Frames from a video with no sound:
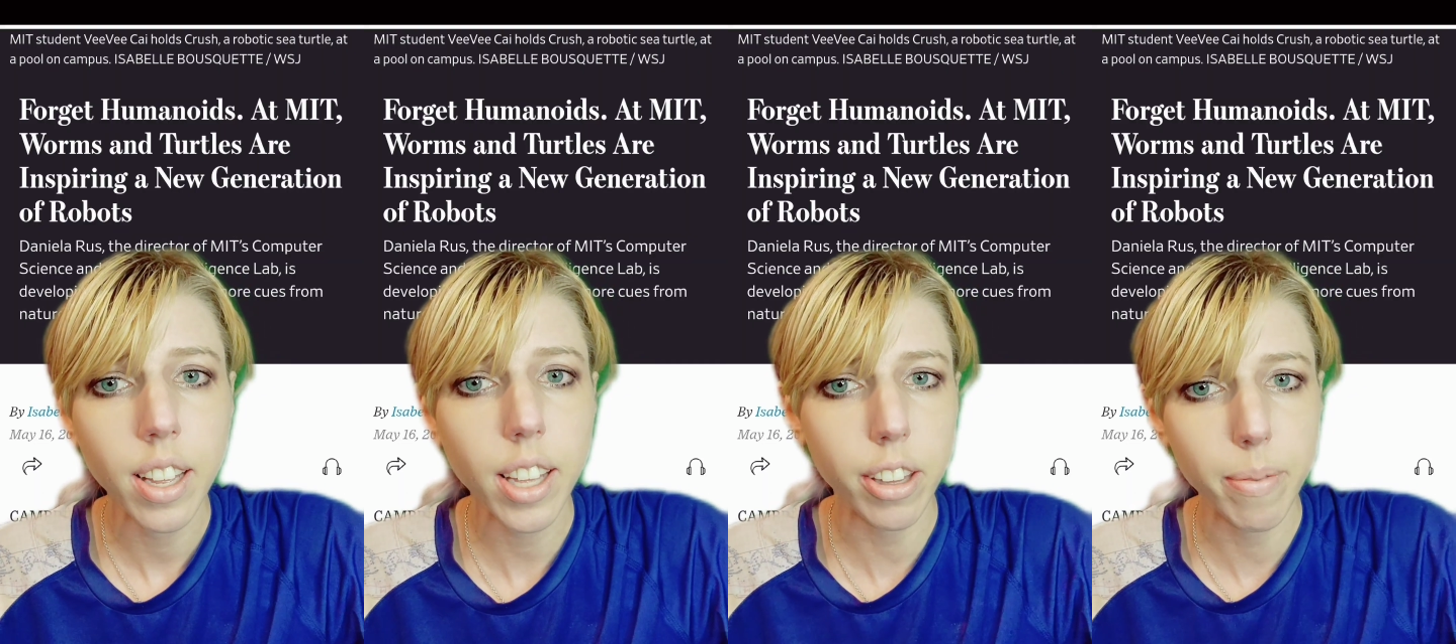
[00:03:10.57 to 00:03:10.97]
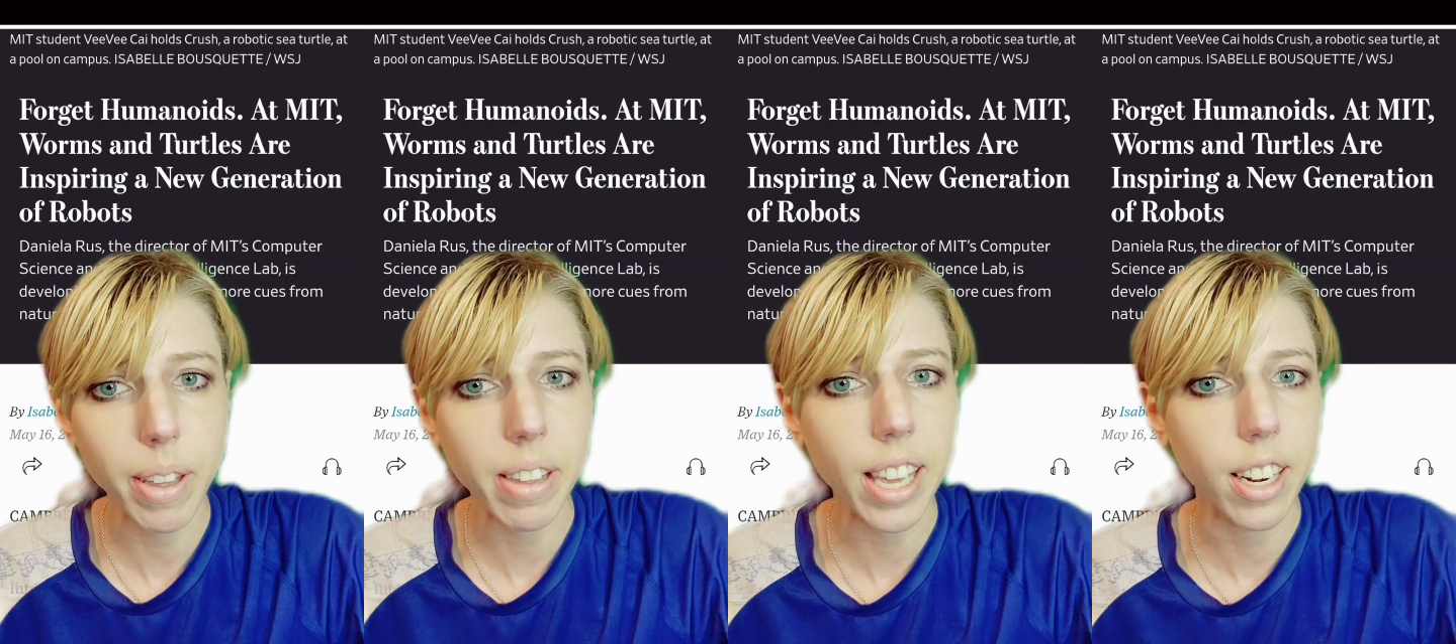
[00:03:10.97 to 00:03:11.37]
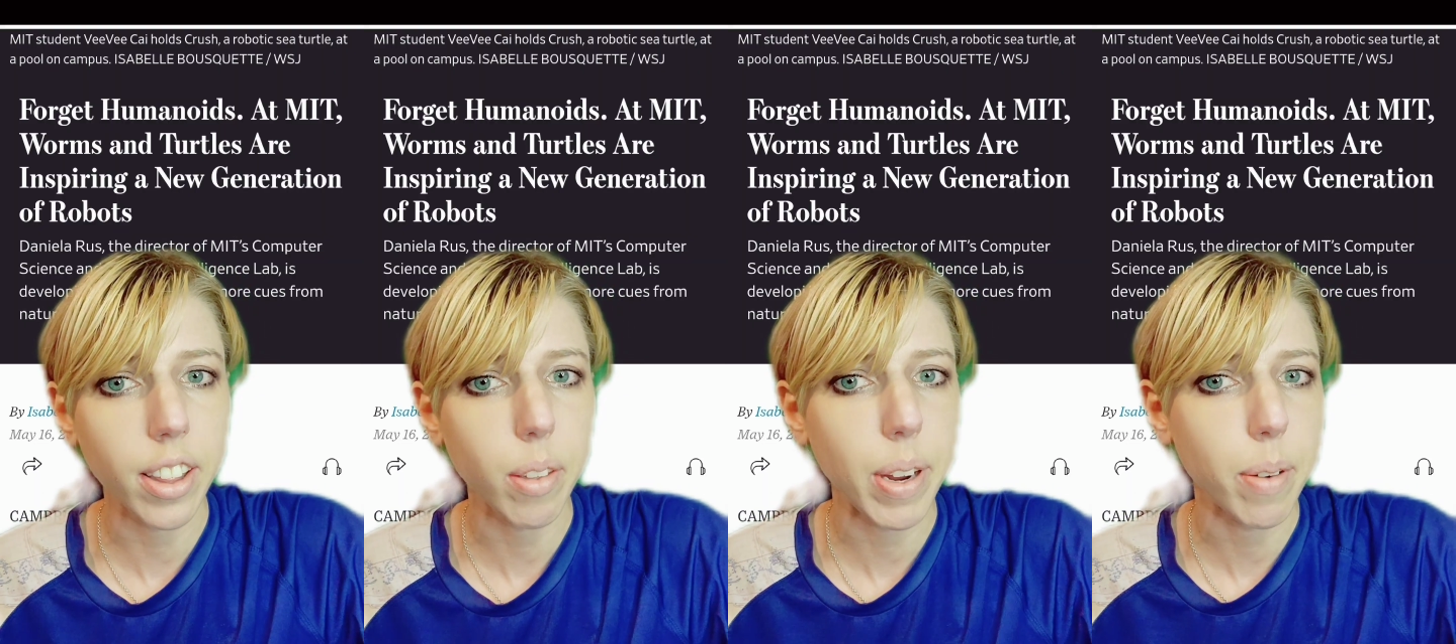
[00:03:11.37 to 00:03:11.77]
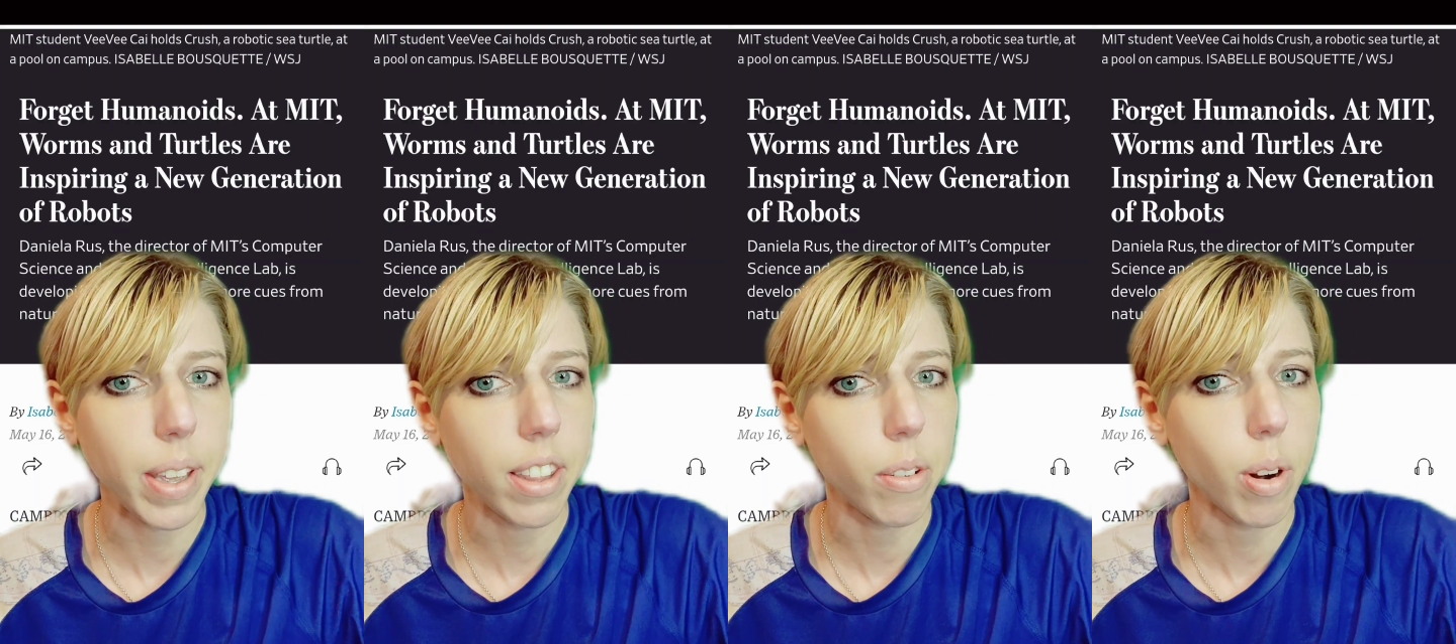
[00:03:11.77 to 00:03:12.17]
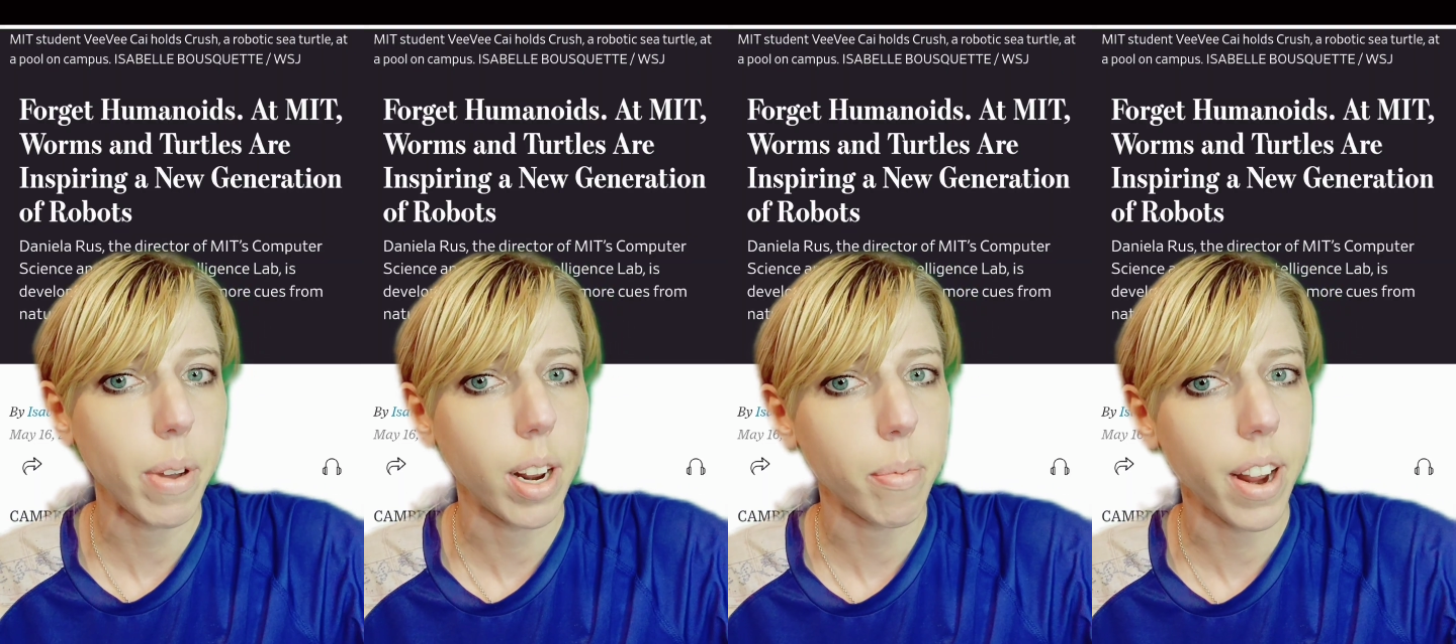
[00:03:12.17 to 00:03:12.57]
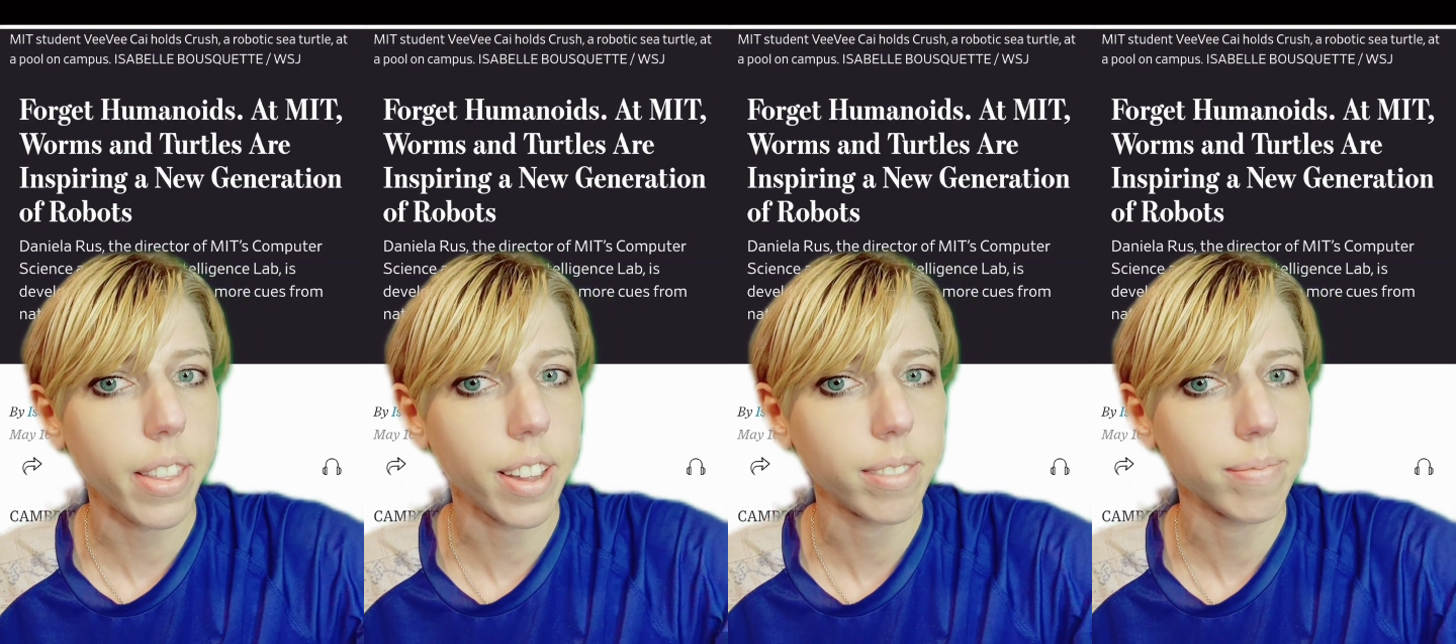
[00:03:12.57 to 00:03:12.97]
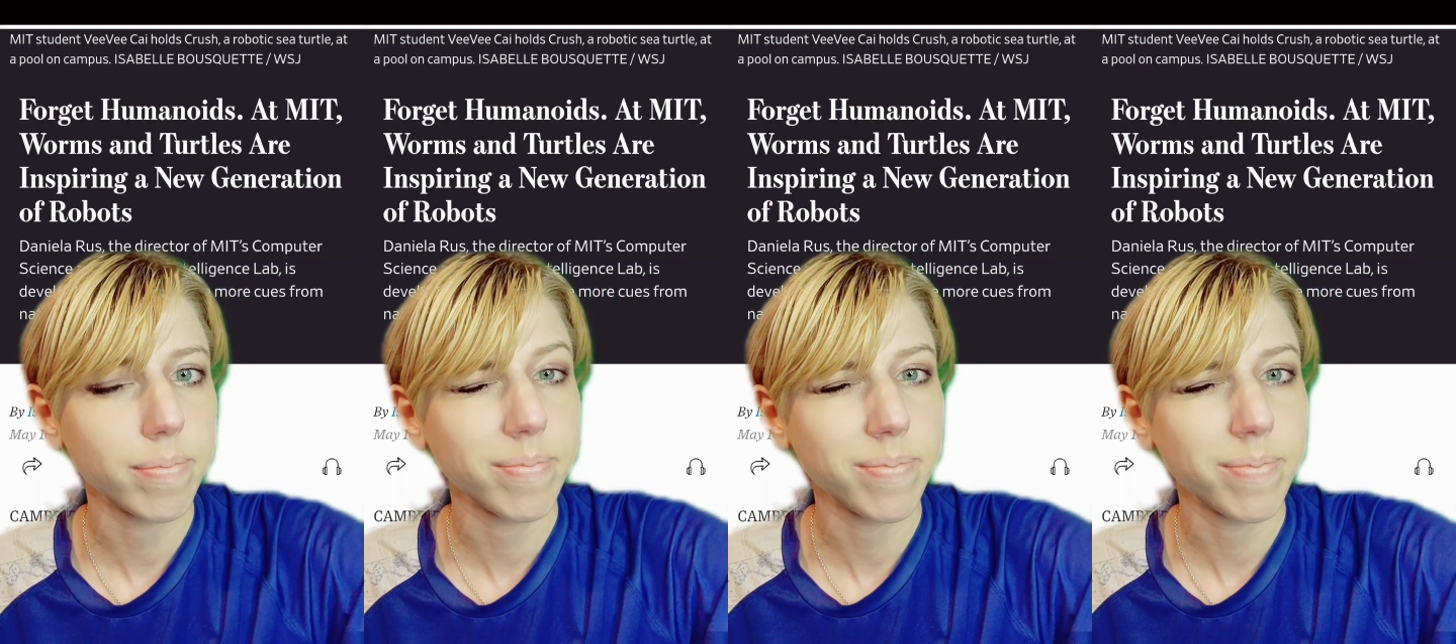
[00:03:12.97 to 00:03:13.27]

he ultimately cannot spare me in the robot uprising.